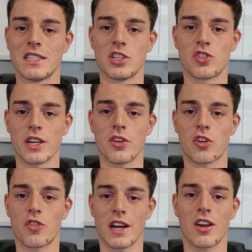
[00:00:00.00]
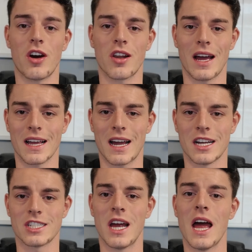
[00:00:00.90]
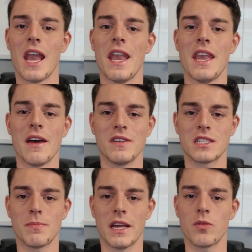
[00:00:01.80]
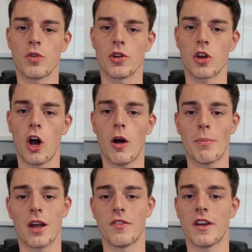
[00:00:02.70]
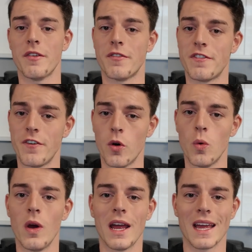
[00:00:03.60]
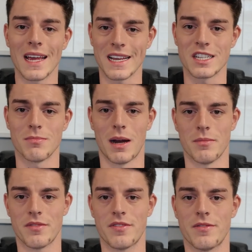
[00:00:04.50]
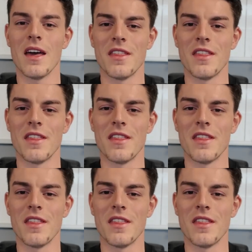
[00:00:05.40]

is to treat your credit card like cash. Never spend what you can't pay off in full each month.